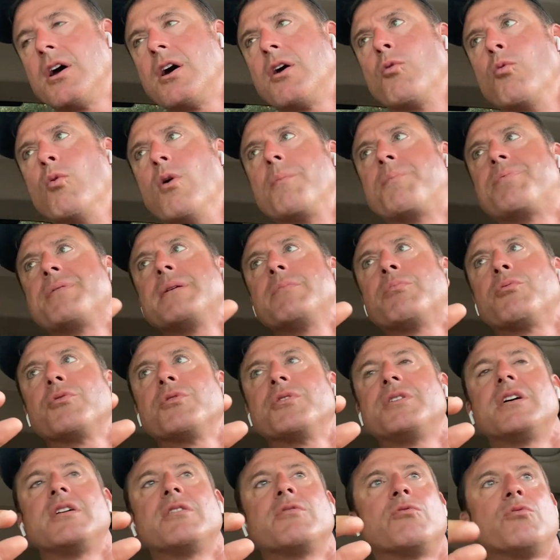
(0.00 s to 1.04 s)
What people
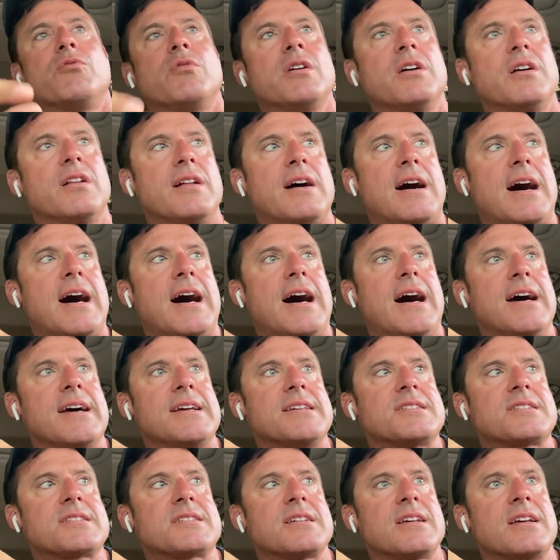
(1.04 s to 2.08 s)
didn't
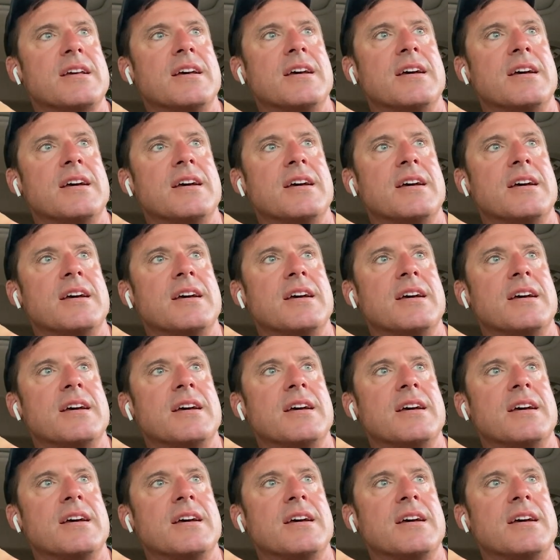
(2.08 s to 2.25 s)
realize